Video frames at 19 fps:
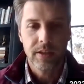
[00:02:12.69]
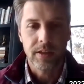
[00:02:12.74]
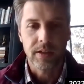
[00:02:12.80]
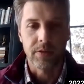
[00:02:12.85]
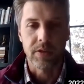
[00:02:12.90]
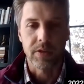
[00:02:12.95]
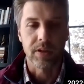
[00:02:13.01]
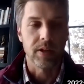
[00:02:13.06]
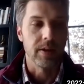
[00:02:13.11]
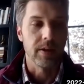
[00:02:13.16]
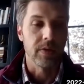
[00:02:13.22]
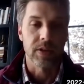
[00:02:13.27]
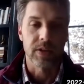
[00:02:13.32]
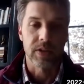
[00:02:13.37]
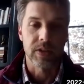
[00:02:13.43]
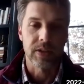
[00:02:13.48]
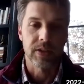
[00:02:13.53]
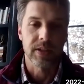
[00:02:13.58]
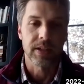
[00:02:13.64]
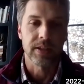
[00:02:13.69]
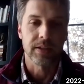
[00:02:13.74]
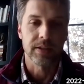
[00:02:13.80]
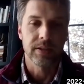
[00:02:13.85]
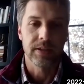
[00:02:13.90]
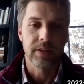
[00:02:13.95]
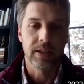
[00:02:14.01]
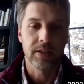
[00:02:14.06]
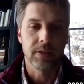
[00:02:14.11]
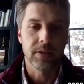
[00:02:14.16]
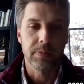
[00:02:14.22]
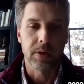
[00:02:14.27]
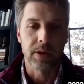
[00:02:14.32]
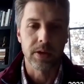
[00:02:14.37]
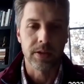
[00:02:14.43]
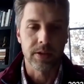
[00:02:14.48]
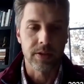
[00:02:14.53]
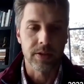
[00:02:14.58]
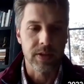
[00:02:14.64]
with a lot of our existing dealer
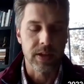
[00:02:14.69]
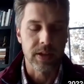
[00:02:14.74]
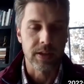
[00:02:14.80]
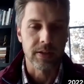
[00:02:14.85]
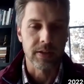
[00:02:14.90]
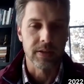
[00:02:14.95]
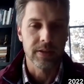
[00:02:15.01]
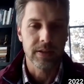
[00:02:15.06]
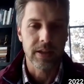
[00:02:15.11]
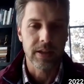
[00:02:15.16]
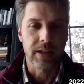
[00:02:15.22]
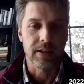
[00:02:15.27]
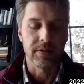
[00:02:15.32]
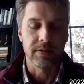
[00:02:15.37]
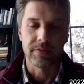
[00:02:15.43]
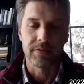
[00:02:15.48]
partners, and